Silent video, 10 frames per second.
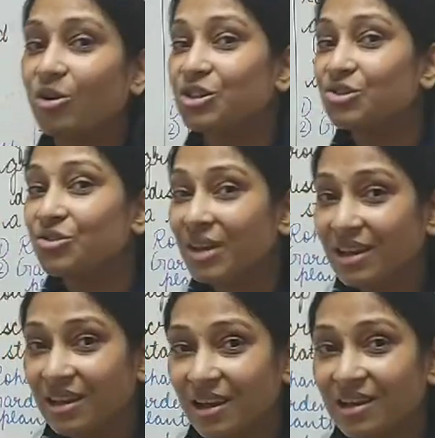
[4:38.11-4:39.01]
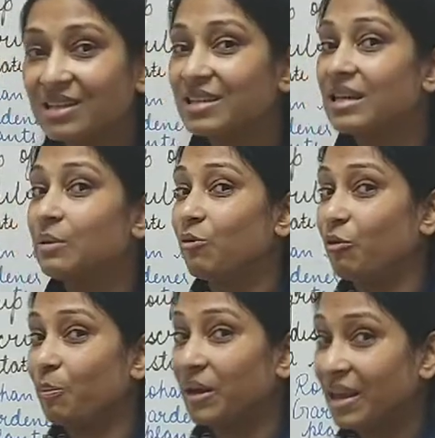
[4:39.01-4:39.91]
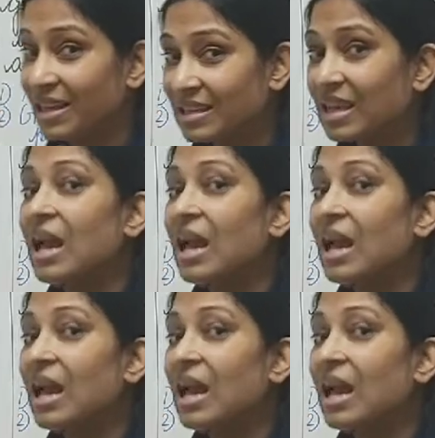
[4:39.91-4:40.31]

Australia is the name of a place